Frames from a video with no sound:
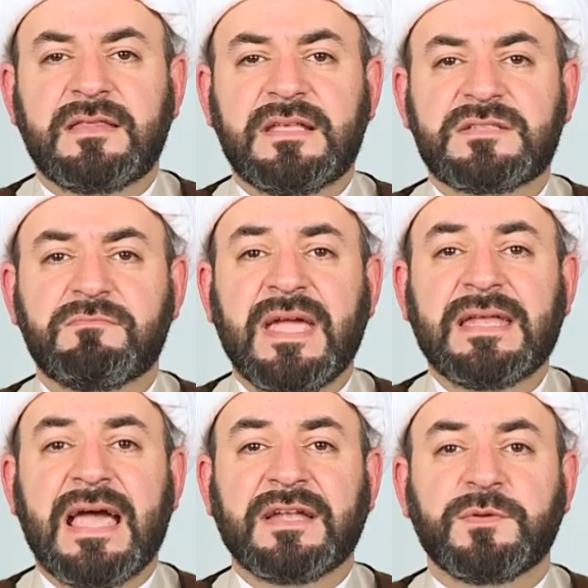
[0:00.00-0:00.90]
these
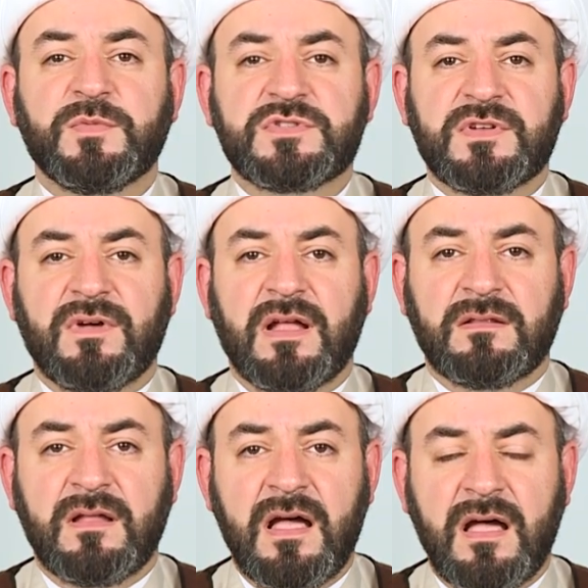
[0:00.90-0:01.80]
main attributes of
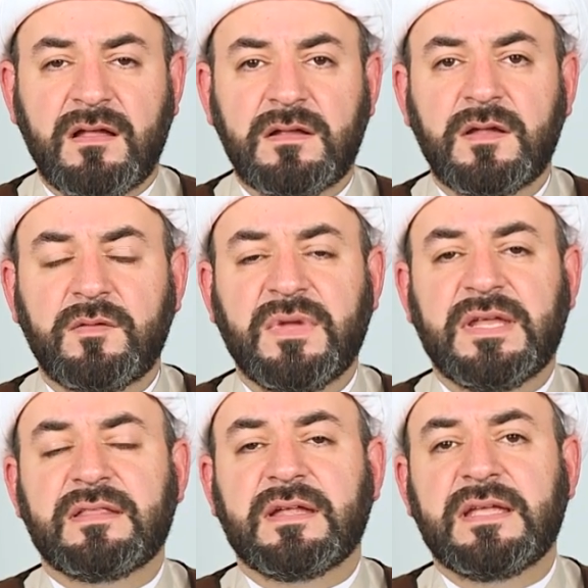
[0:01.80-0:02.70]
Allah,
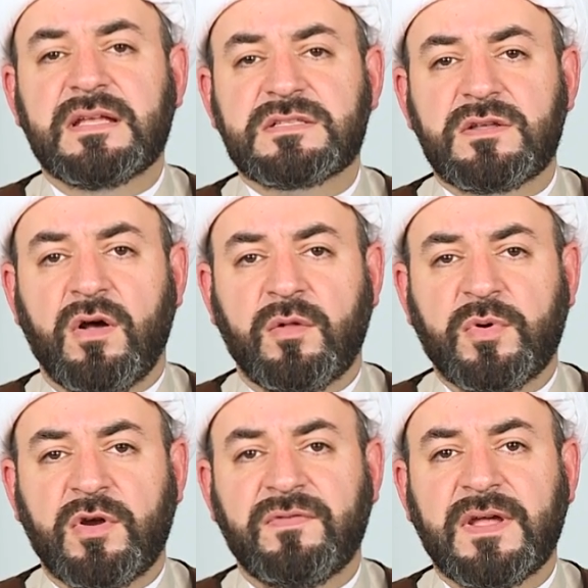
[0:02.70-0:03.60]
meaning that He is all
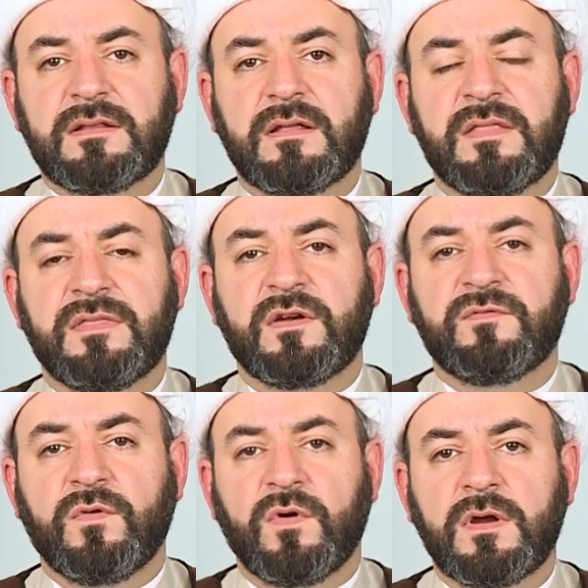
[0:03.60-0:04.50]
perfect, and
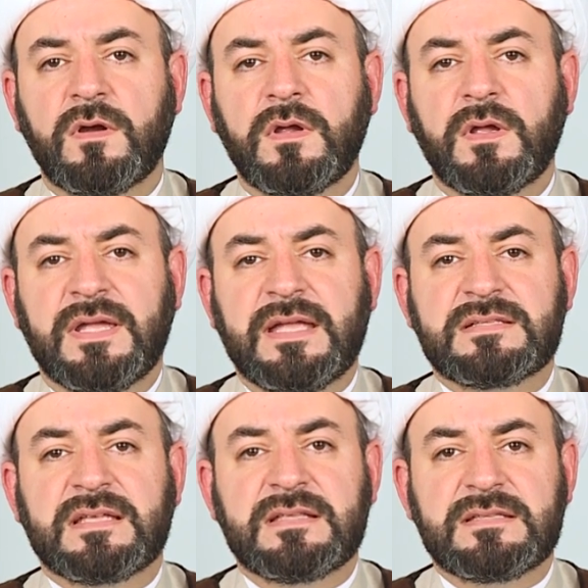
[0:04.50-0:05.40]
therefore, He
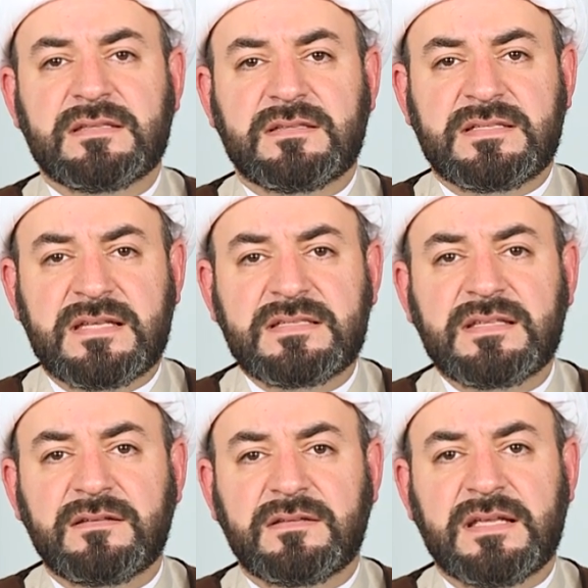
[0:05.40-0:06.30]
is
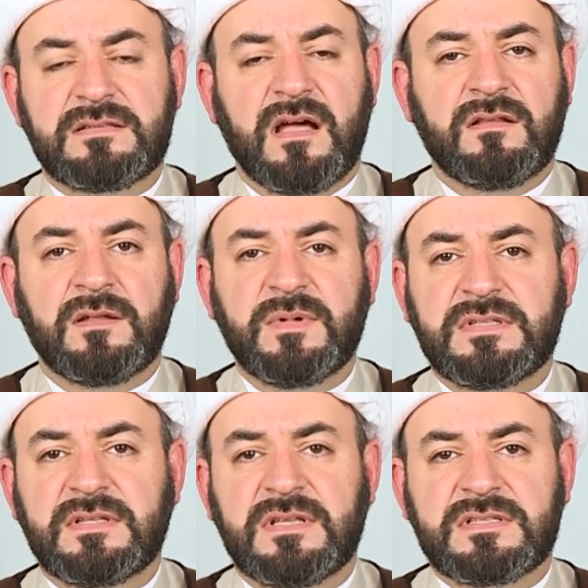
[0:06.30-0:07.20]
consistent, He is
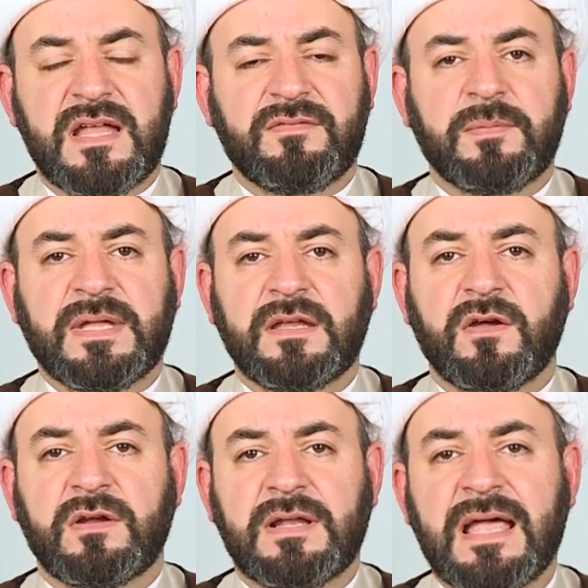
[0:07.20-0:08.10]
unlimited, doesn't have a beginning
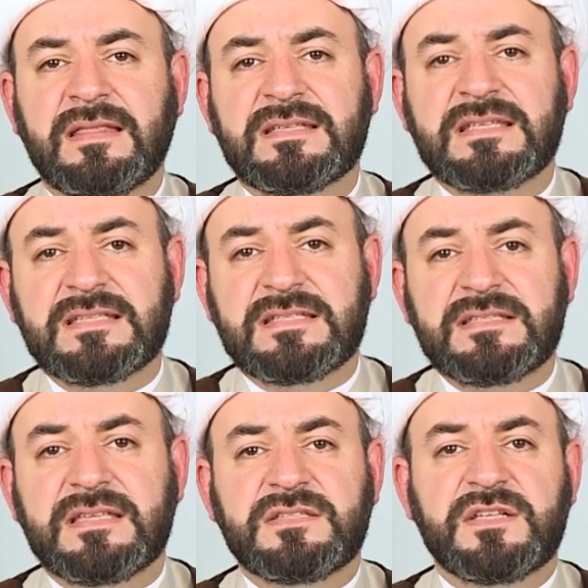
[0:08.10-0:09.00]
or an end. This
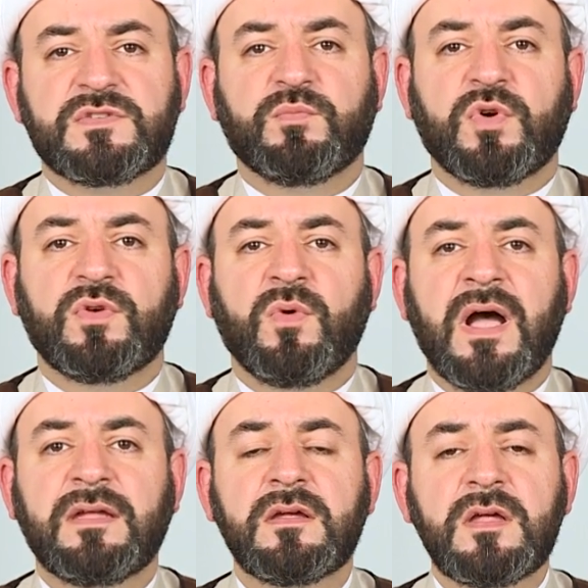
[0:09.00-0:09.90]
consistency is important.
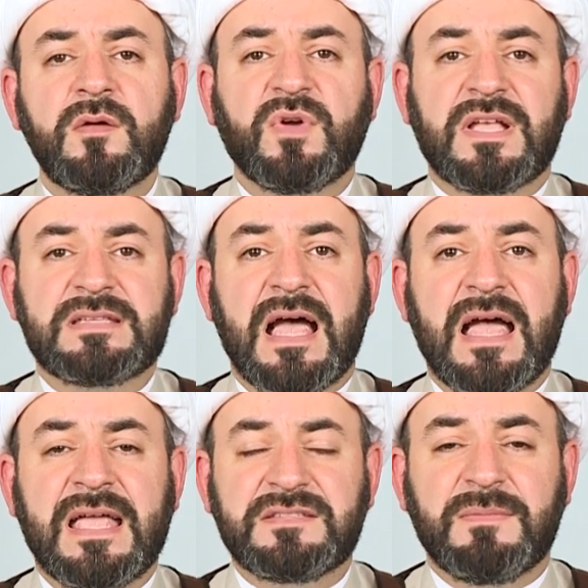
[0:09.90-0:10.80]
Why? Because
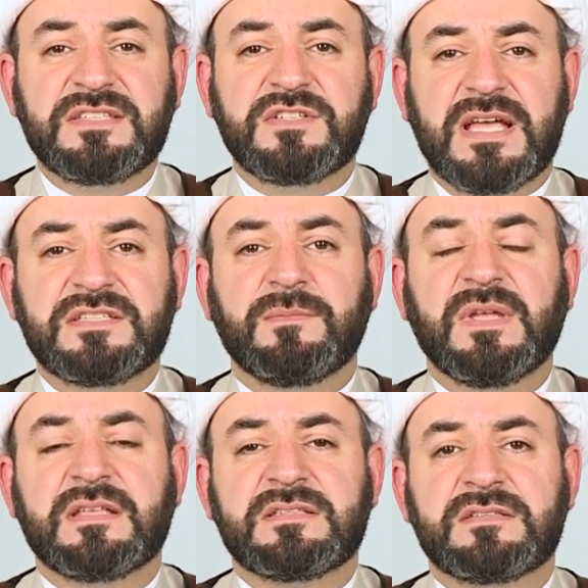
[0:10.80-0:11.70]
His message has to be
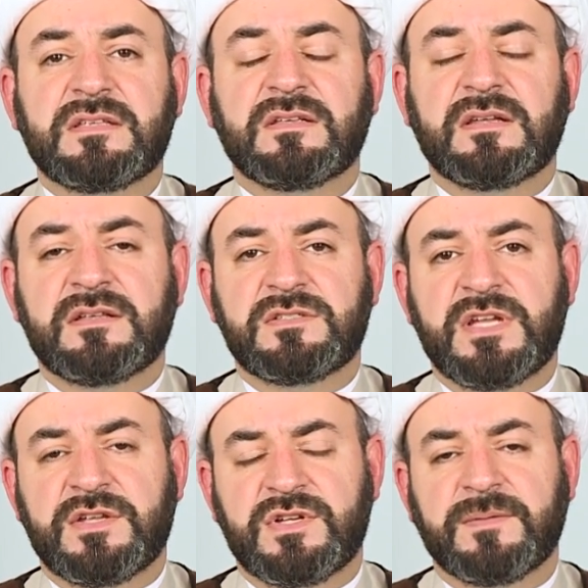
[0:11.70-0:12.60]
consistent and
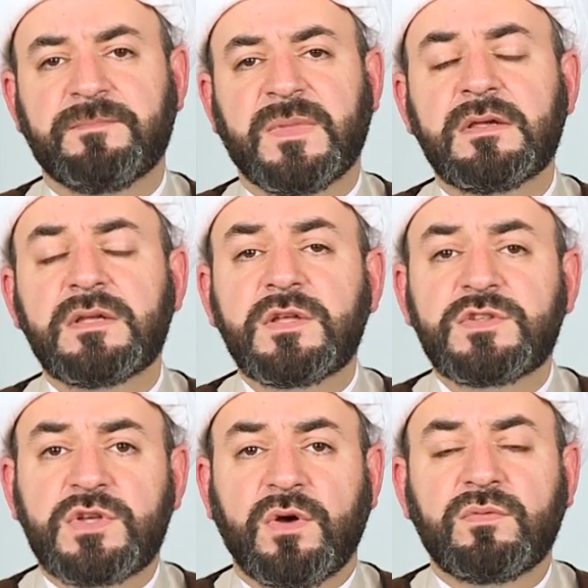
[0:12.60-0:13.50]
unchanging.
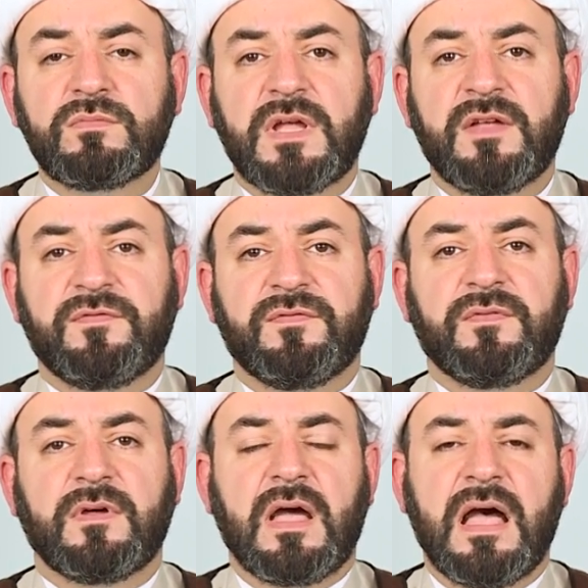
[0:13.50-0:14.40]
So, if
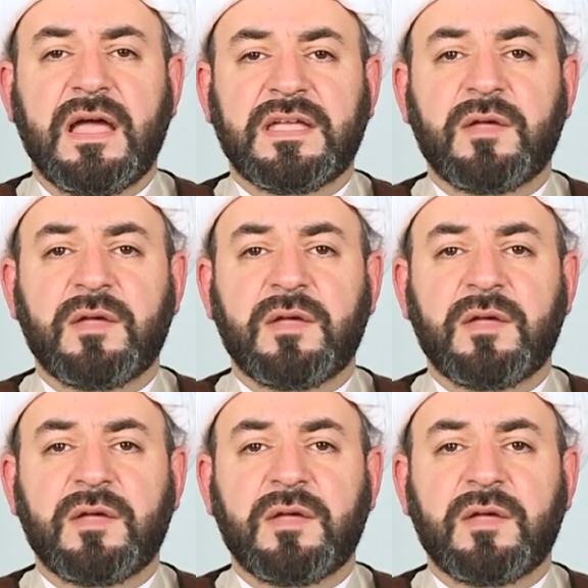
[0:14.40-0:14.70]
I